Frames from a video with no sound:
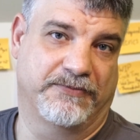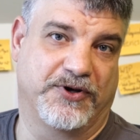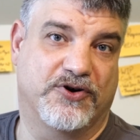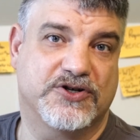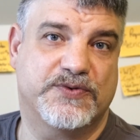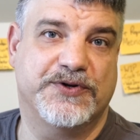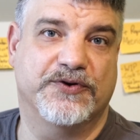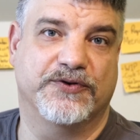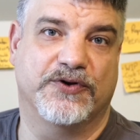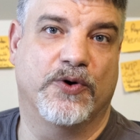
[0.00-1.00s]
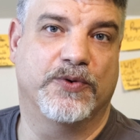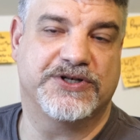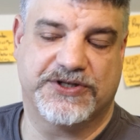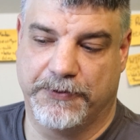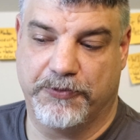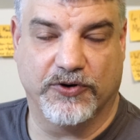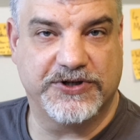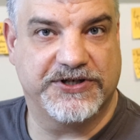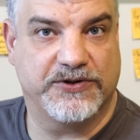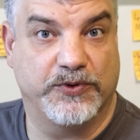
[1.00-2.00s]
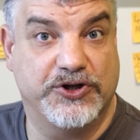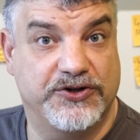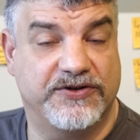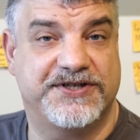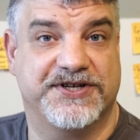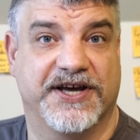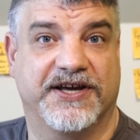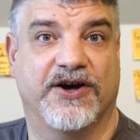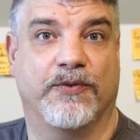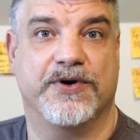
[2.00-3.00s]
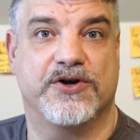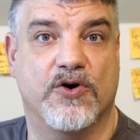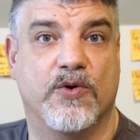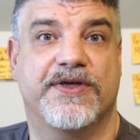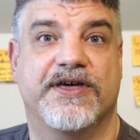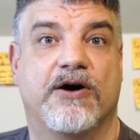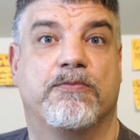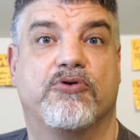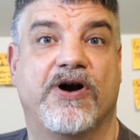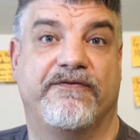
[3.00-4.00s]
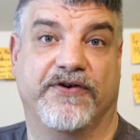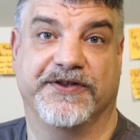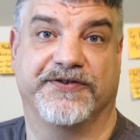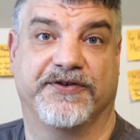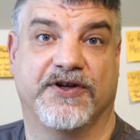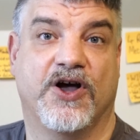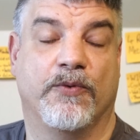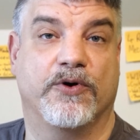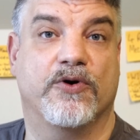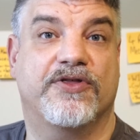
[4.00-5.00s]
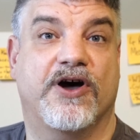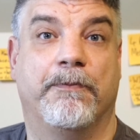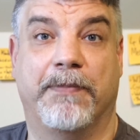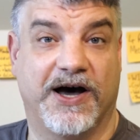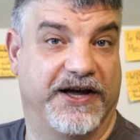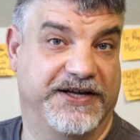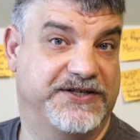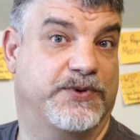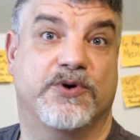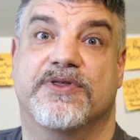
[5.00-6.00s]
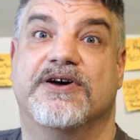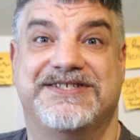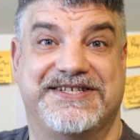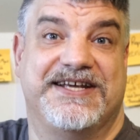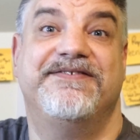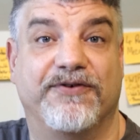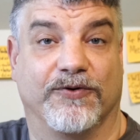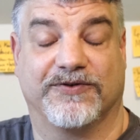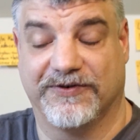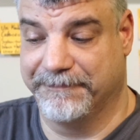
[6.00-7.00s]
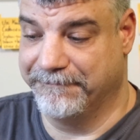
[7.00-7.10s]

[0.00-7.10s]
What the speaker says: Because we don't know which approach we should take, we go with our preference, we go with our bias, we go with our default.